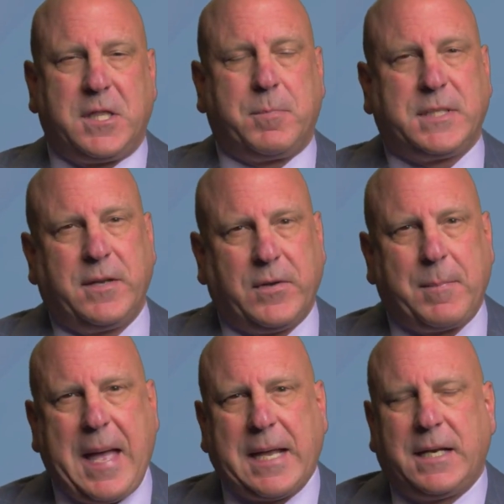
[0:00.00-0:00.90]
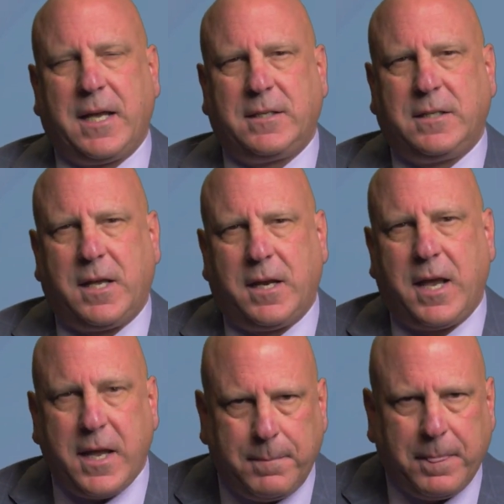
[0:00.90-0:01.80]
of the Pacific back in
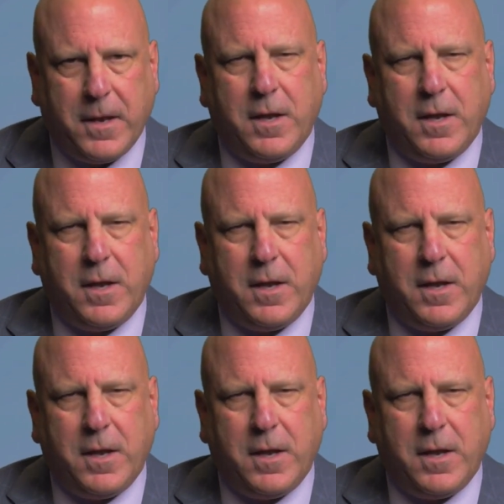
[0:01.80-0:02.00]
1988,